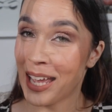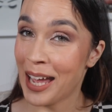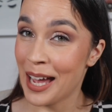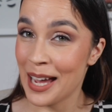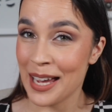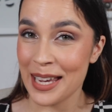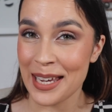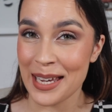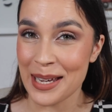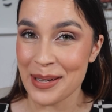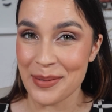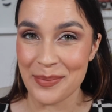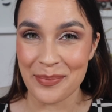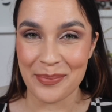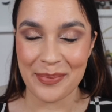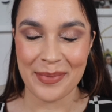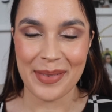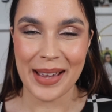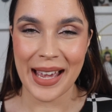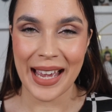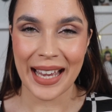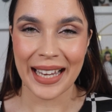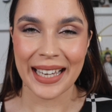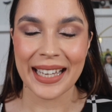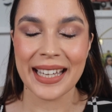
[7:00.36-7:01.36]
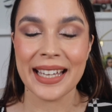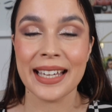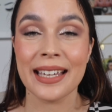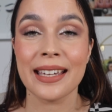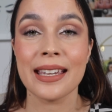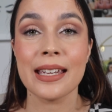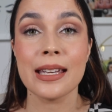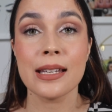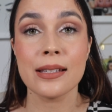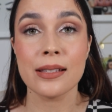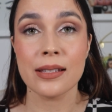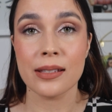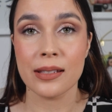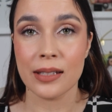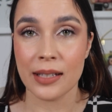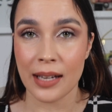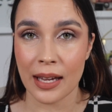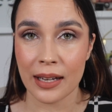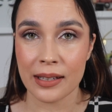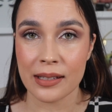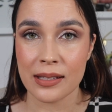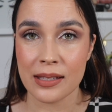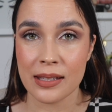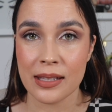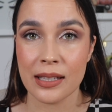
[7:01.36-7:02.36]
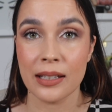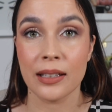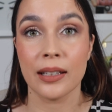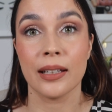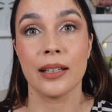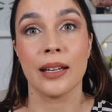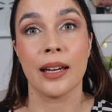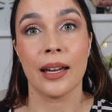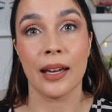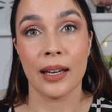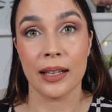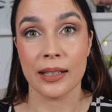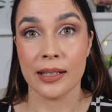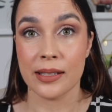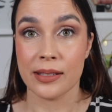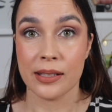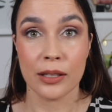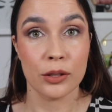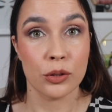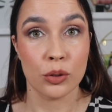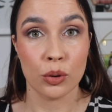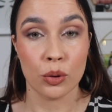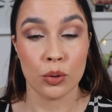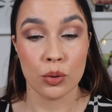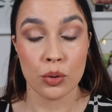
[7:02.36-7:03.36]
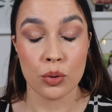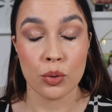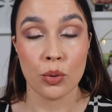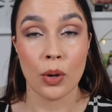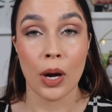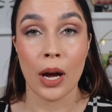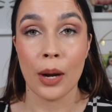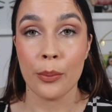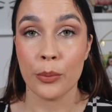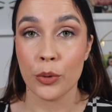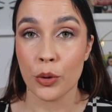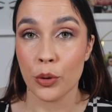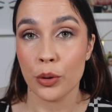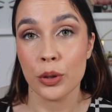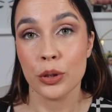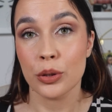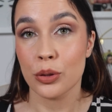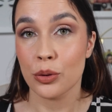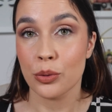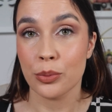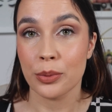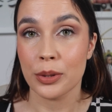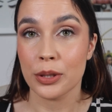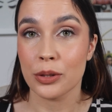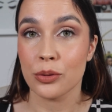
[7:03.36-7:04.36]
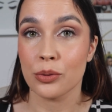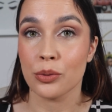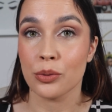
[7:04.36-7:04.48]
I am back, it's the next day, and as I told you, I'm going to be